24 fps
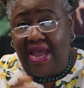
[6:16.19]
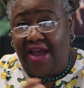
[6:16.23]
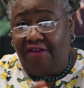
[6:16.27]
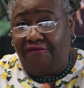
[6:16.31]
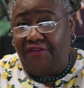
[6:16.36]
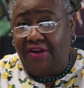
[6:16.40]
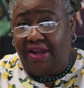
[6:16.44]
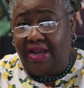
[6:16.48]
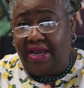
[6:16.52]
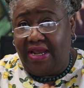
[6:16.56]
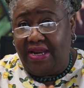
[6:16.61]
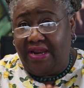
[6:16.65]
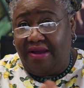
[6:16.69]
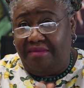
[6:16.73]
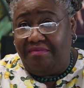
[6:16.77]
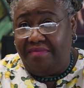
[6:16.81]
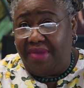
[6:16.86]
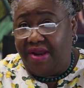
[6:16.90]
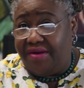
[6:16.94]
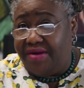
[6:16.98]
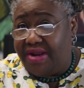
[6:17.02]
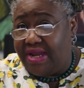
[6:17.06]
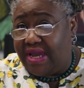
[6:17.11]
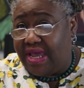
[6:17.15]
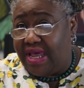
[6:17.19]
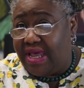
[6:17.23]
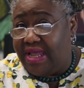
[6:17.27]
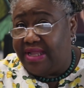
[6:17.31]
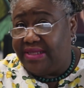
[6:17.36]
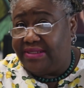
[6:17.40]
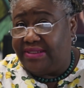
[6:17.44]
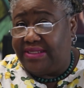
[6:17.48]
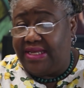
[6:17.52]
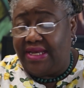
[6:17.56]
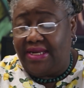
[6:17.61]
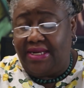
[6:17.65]
African
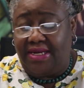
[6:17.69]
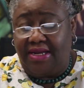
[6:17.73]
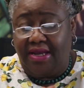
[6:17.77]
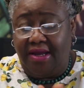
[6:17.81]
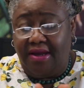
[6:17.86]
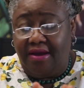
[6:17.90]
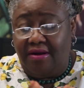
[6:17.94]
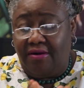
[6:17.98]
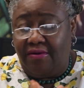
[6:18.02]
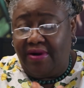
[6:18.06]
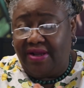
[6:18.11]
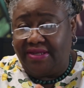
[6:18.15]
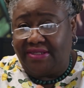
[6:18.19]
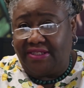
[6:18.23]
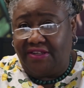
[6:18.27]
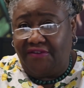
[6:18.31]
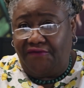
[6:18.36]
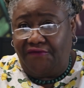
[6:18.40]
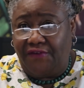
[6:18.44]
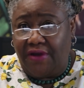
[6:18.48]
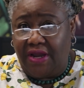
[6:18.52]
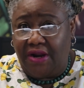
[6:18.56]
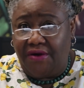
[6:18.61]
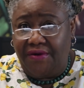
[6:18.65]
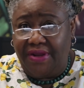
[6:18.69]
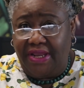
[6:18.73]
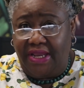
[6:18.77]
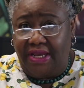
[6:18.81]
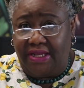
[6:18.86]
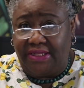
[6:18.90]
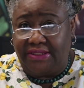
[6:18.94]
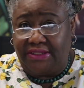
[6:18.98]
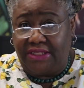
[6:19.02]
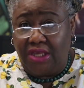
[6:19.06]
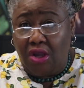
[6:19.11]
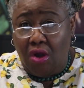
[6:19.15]
Americans and
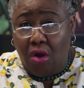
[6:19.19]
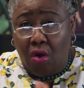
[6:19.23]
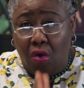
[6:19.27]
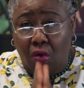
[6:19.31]
Rastafarians